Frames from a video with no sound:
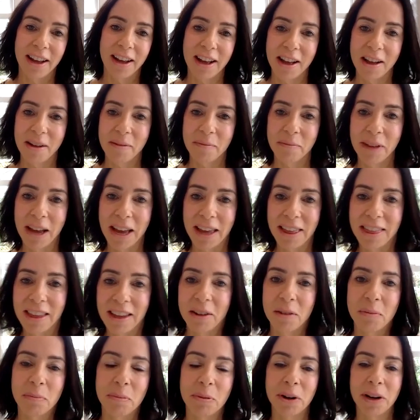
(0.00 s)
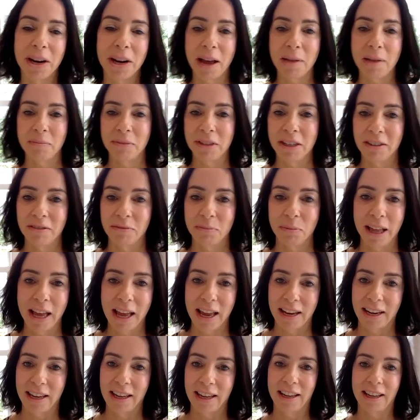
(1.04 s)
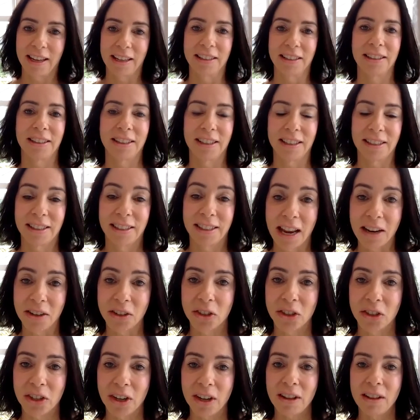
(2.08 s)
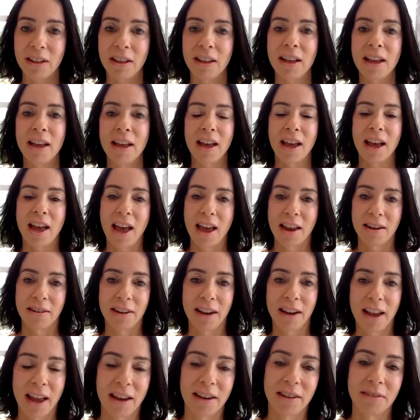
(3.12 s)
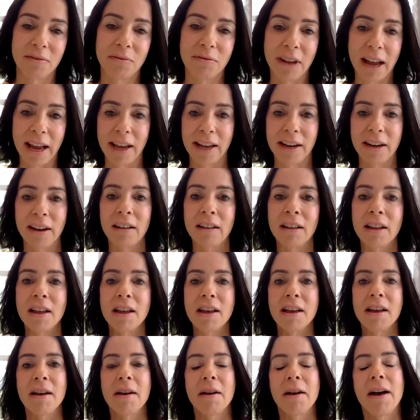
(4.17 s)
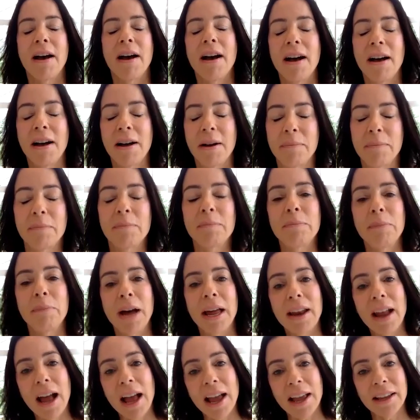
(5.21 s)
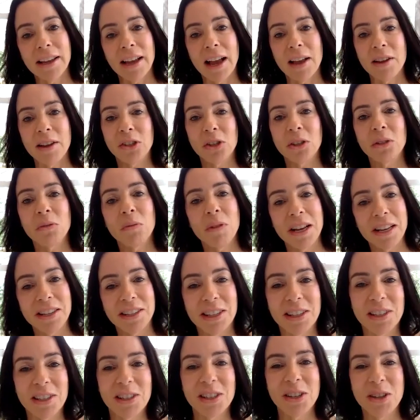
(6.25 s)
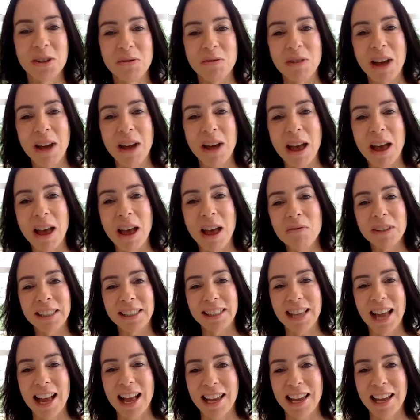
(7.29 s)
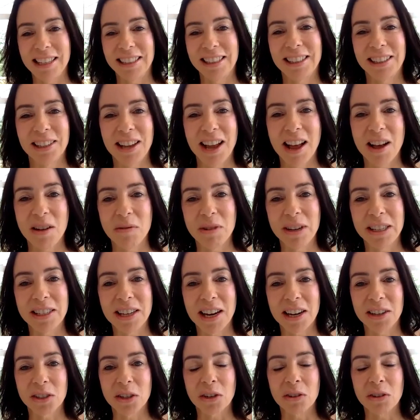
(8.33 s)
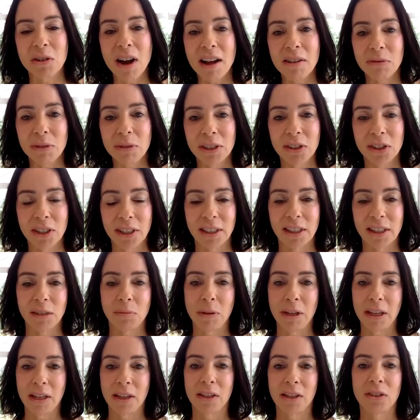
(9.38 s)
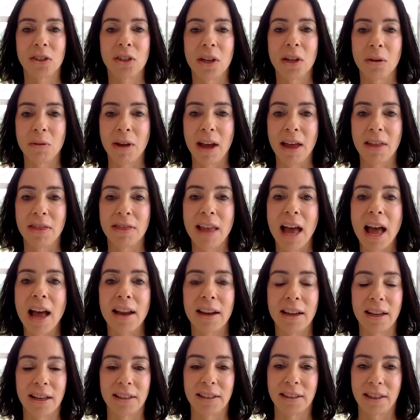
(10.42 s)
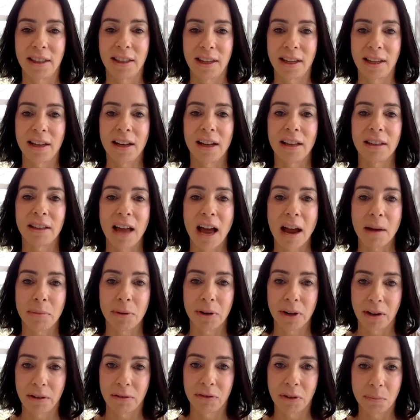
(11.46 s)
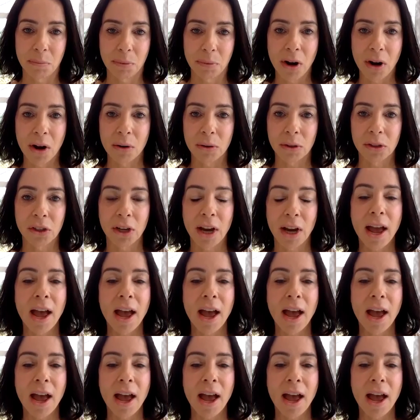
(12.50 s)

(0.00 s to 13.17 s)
um, i think preemptive planning is essential and, and vital. Um, but I, I, just wanted to emphasize uh, what Dr. Croft was just speaking to, and that is the collaborative approach.